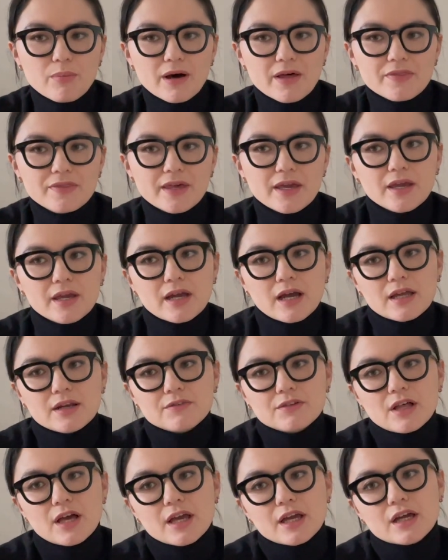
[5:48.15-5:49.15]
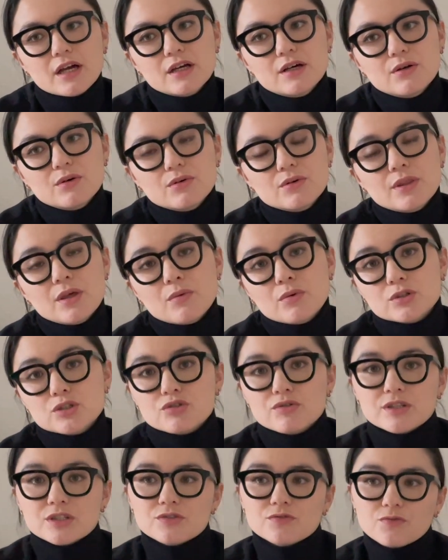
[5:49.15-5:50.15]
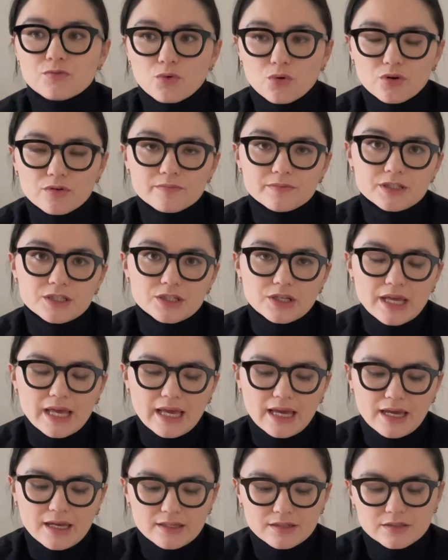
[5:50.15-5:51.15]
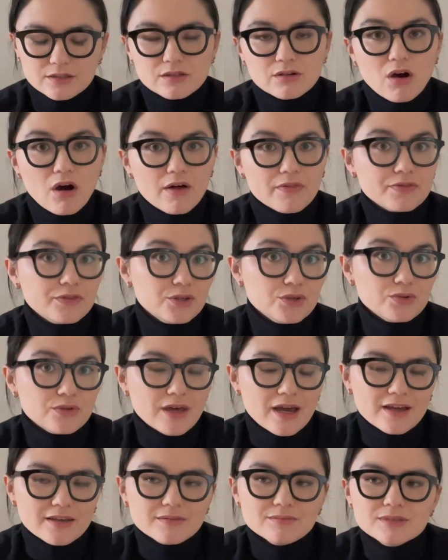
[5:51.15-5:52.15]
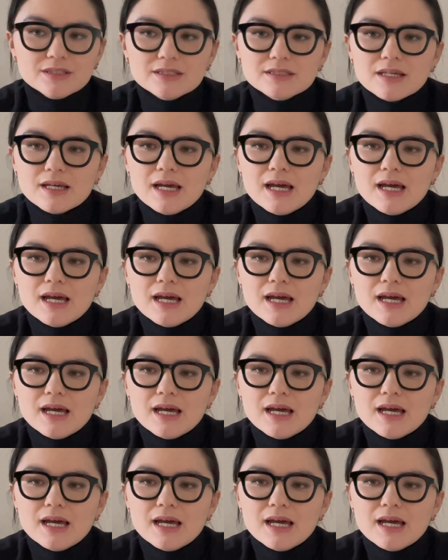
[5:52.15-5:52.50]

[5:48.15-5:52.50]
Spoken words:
but they were transformed and got new names